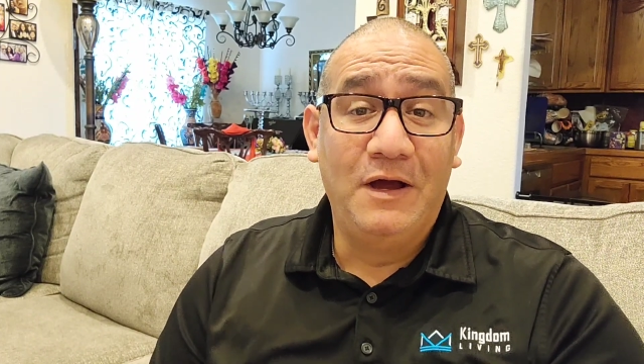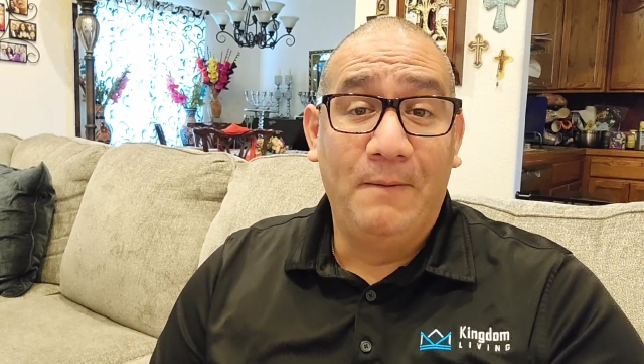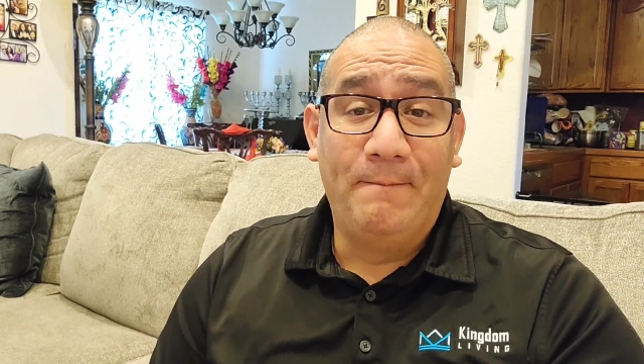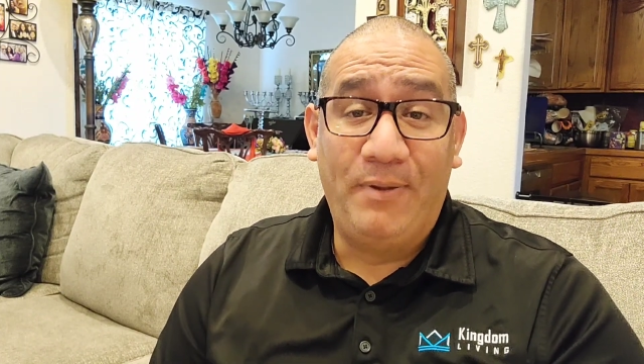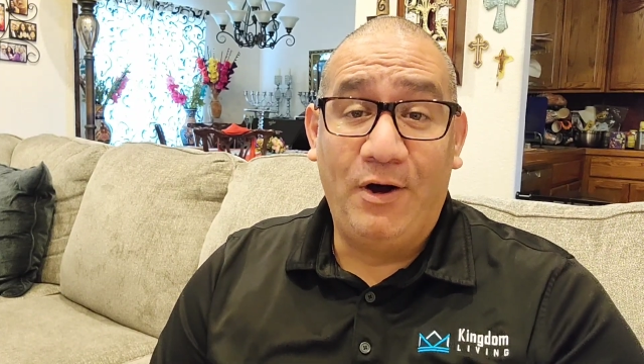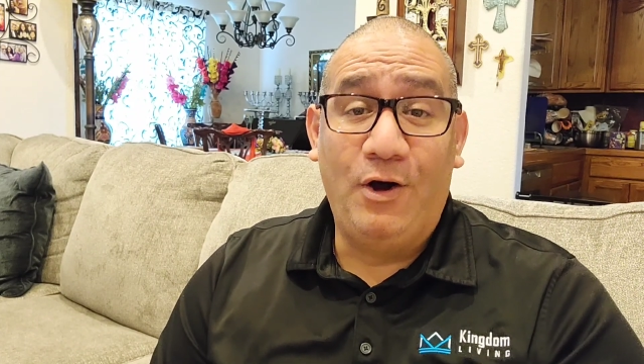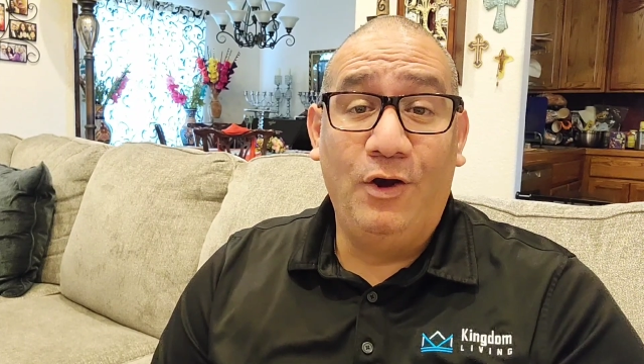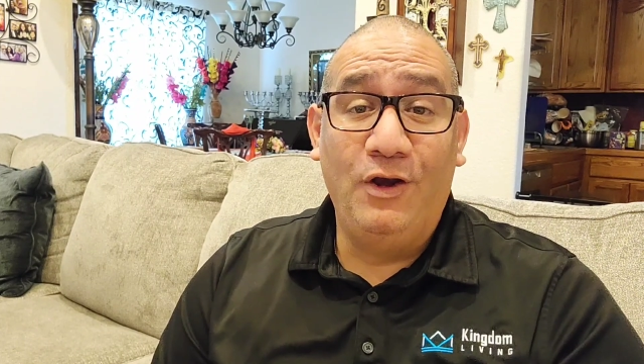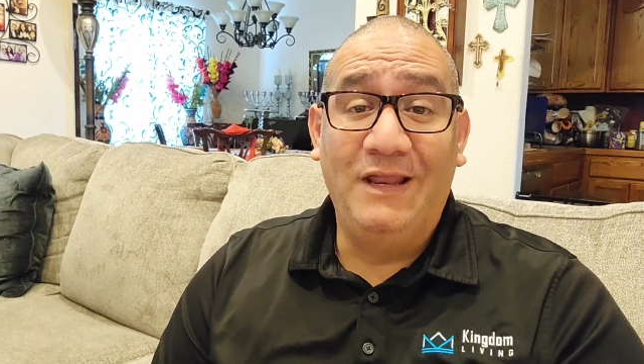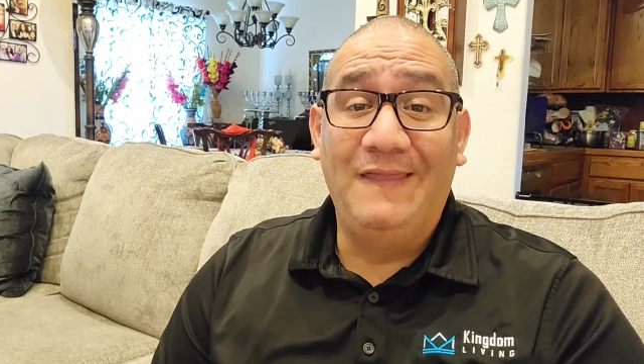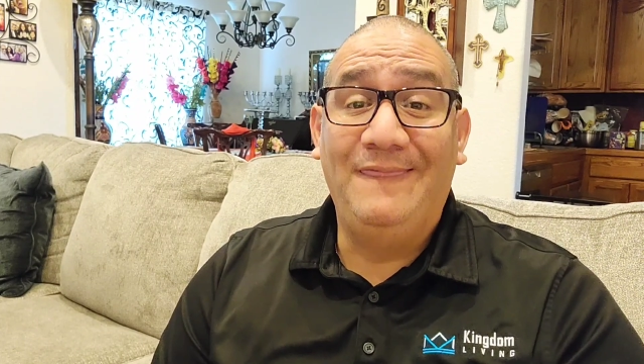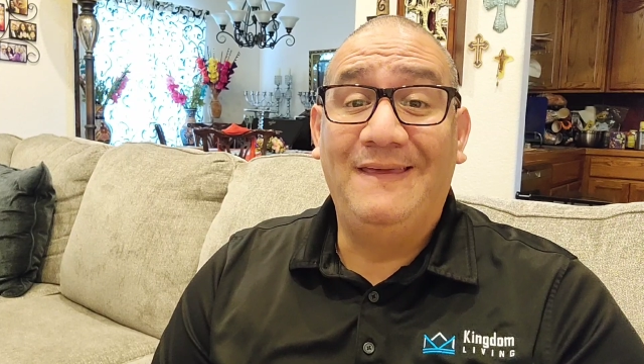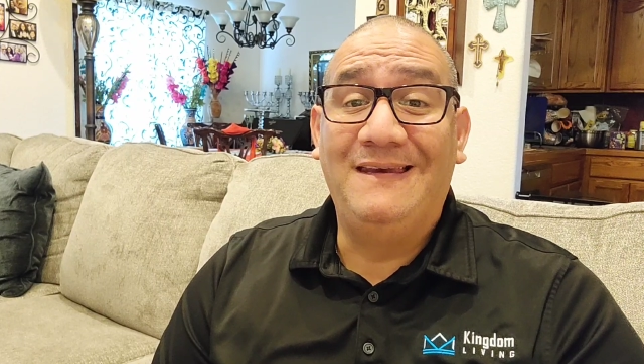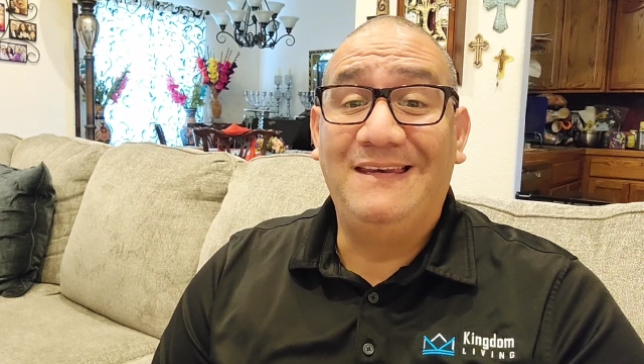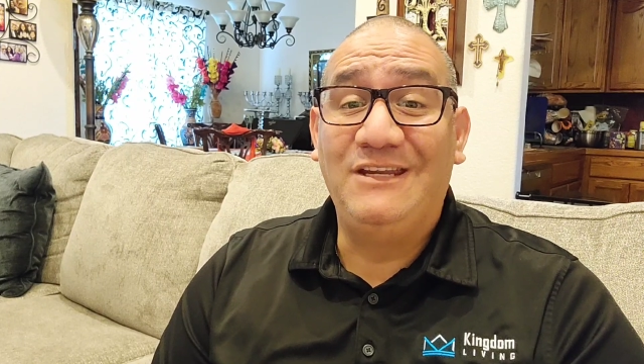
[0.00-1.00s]
Paul in
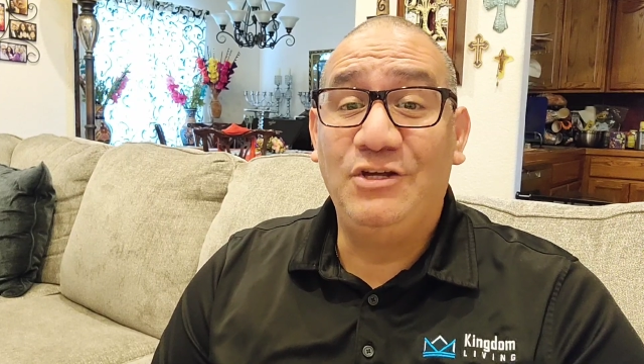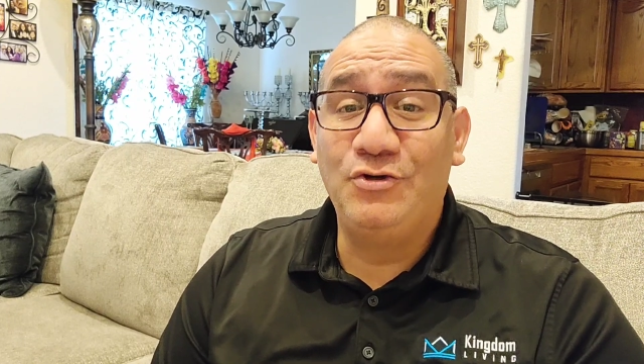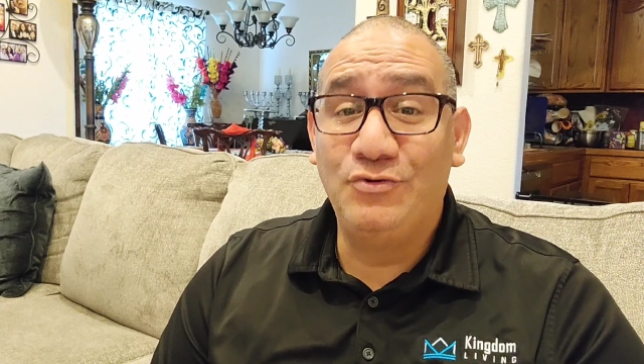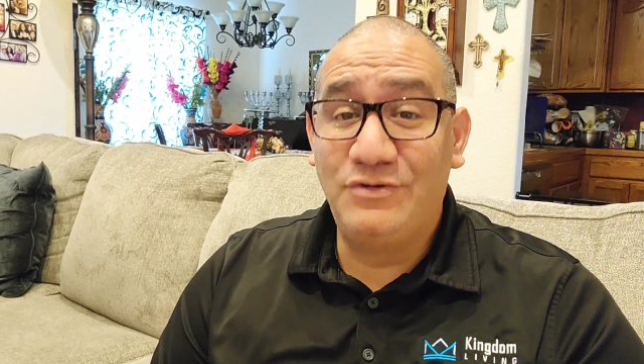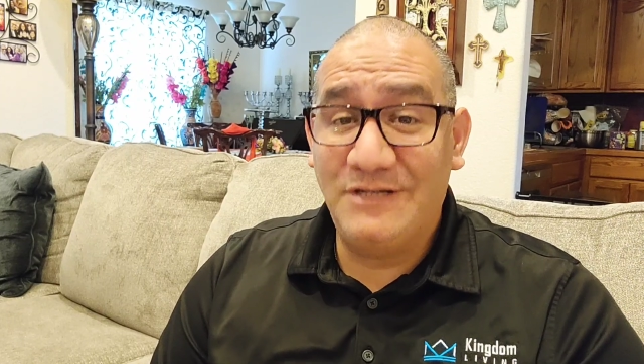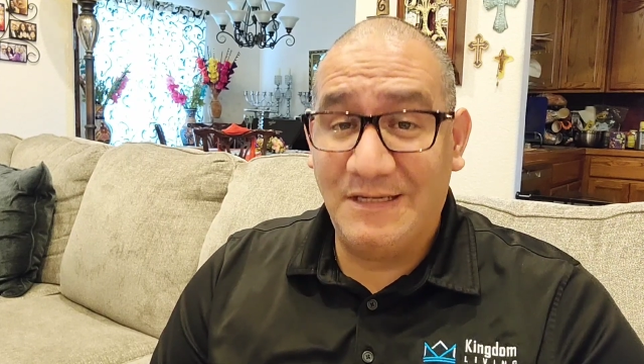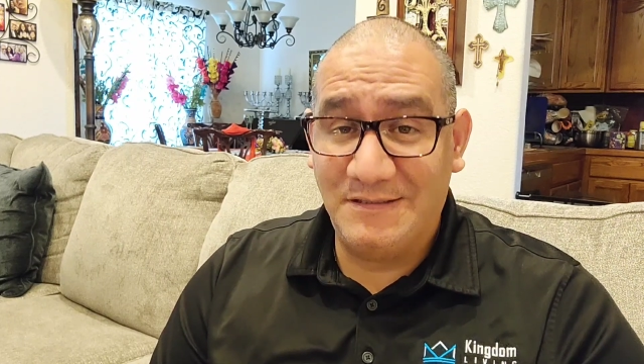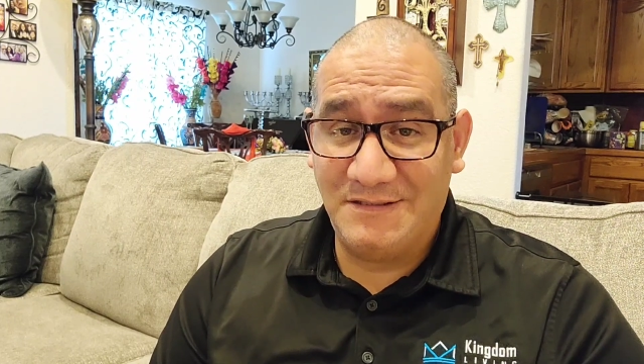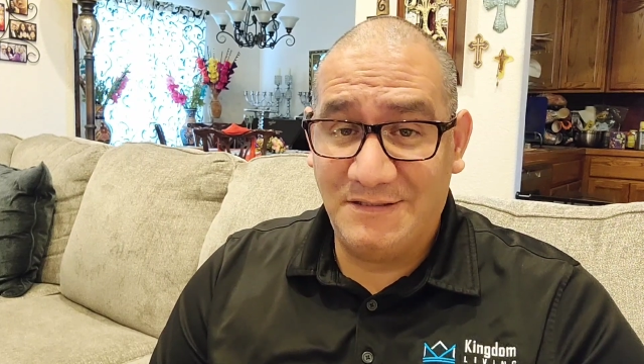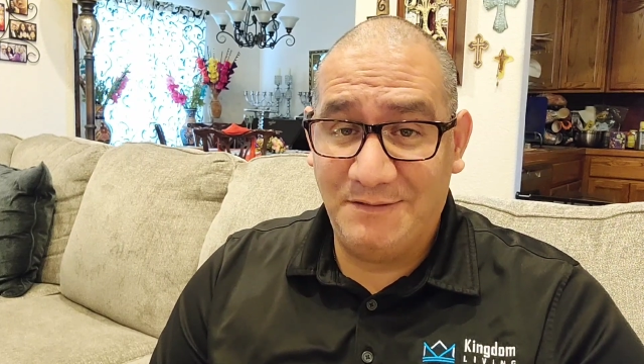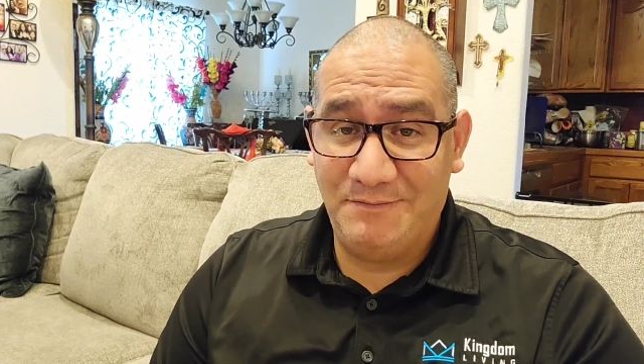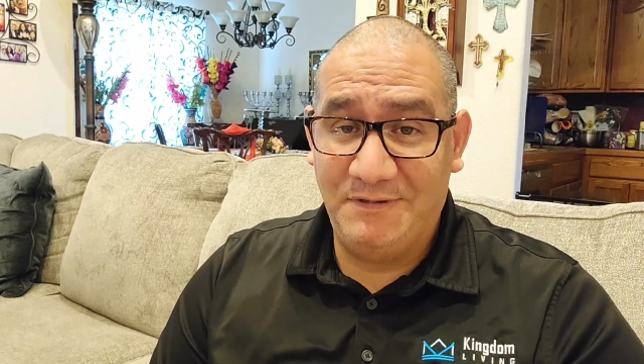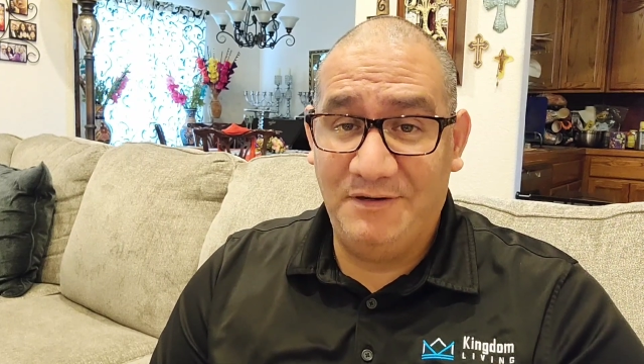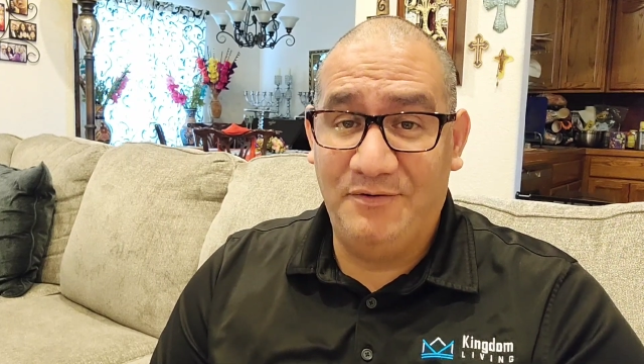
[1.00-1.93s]
the New Testament